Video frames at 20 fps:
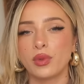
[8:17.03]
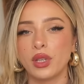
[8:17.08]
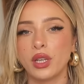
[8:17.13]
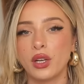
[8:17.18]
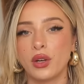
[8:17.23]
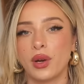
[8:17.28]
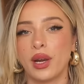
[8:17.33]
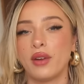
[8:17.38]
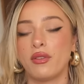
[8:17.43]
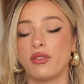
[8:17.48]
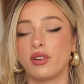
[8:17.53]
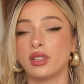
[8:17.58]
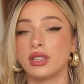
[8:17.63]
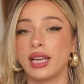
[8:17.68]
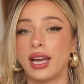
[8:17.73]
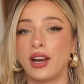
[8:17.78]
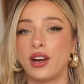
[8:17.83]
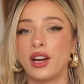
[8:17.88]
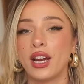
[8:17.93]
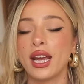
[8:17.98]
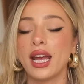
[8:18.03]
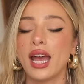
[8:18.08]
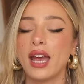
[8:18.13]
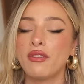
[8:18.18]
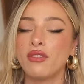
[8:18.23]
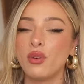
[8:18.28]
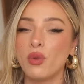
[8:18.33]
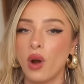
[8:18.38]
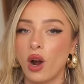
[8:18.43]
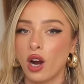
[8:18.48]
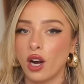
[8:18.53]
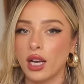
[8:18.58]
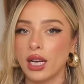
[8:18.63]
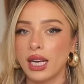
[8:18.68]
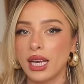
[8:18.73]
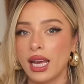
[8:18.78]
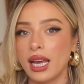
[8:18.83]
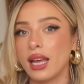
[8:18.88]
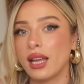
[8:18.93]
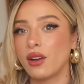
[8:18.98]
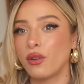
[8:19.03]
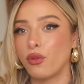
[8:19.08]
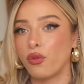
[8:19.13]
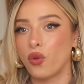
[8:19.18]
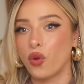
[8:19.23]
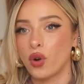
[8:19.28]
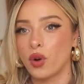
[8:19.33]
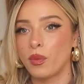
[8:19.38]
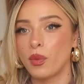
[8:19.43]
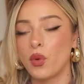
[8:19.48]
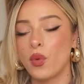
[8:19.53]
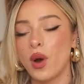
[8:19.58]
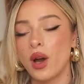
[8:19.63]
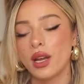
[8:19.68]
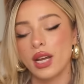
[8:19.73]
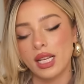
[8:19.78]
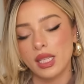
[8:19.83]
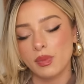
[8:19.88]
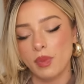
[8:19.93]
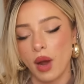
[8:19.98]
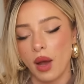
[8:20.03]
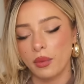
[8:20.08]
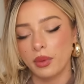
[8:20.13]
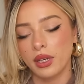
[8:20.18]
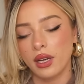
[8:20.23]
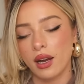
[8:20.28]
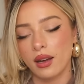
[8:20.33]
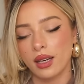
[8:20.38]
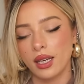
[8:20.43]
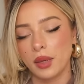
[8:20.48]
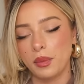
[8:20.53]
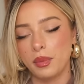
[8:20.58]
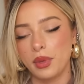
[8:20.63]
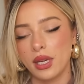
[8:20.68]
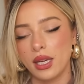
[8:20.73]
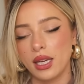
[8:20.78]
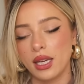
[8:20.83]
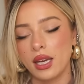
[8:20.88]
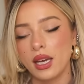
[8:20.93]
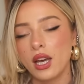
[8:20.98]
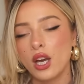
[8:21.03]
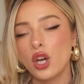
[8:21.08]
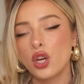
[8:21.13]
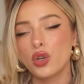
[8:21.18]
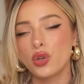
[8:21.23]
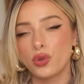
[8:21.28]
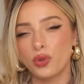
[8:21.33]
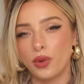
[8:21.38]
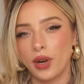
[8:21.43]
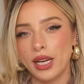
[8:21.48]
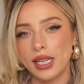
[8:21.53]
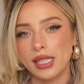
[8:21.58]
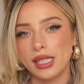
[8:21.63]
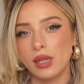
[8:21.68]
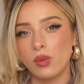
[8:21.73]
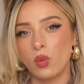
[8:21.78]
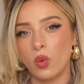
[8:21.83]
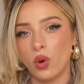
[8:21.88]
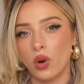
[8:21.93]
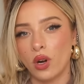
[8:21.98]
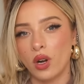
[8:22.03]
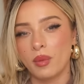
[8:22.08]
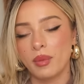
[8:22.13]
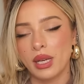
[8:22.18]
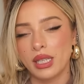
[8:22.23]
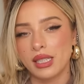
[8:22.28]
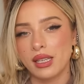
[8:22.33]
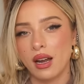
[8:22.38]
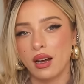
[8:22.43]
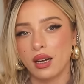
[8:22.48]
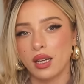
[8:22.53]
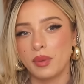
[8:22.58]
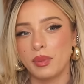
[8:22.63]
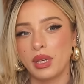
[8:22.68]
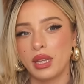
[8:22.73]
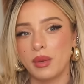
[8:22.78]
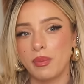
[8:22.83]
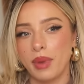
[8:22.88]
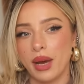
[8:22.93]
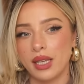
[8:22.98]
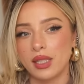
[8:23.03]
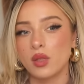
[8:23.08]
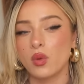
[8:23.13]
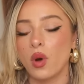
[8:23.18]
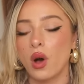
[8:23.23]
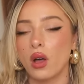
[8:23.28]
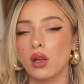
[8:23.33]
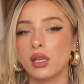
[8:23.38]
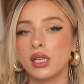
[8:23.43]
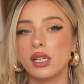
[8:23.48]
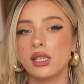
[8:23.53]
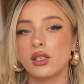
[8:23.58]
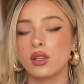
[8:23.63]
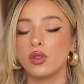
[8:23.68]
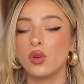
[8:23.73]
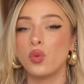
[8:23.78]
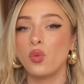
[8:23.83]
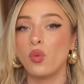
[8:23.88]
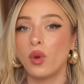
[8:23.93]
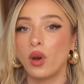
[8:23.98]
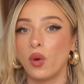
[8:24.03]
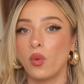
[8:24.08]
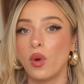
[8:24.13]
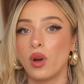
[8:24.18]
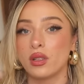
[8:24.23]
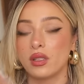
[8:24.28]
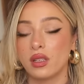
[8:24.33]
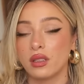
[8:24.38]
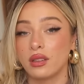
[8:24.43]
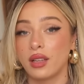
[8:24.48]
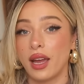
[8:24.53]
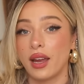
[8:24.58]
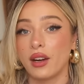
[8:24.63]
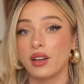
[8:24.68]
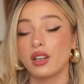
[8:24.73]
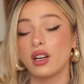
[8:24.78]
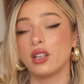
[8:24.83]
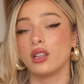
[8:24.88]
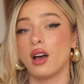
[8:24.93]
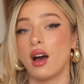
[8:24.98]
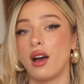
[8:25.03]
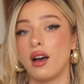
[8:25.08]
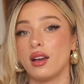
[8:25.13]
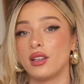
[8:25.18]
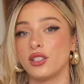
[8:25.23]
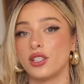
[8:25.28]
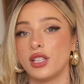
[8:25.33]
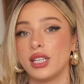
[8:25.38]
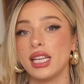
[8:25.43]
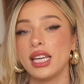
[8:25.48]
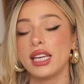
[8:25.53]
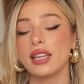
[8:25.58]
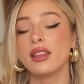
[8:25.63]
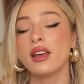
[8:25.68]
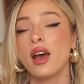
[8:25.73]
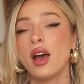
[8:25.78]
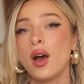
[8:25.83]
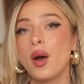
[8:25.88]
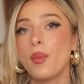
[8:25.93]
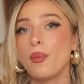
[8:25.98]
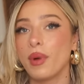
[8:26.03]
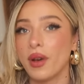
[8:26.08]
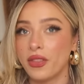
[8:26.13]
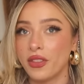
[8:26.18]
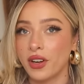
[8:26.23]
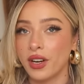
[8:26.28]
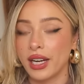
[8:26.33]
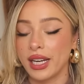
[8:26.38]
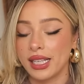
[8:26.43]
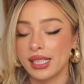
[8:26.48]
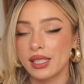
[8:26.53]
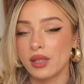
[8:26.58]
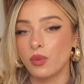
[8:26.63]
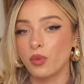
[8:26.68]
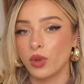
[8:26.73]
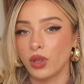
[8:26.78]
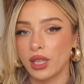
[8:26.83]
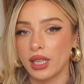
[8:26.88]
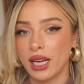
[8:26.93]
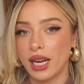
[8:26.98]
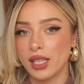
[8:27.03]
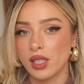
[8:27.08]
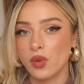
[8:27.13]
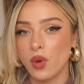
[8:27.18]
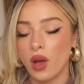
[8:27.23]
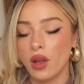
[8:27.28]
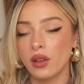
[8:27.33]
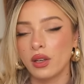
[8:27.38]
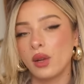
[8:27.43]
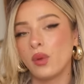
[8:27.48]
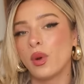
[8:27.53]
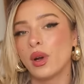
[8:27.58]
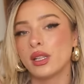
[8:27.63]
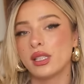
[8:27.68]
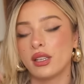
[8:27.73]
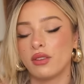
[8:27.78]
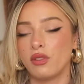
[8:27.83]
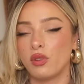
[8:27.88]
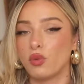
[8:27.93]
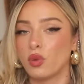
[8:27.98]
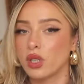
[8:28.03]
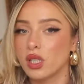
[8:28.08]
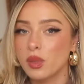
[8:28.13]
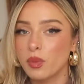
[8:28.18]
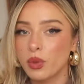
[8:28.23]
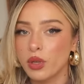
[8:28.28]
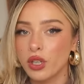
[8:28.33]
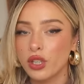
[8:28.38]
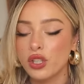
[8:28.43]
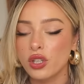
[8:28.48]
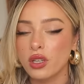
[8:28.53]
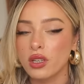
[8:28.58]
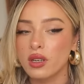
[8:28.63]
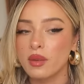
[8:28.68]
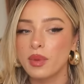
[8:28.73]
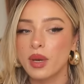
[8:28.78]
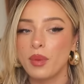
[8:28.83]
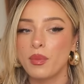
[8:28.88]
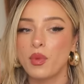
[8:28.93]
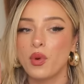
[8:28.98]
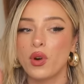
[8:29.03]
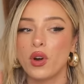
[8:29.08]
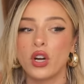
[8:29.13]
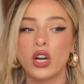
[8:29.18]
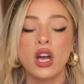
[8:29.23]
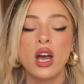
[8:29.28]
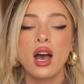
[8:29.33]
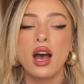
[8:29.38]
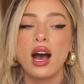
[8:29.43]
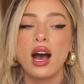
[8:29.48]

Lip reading: Really great for layering. If you are gonna get an affordable one, it's probably not gonna be crazy warm. It's not gonna be the best quality, so you will want to layer a lot underneath, but there is some really nice quality ones if you wanna splurge a little bit more.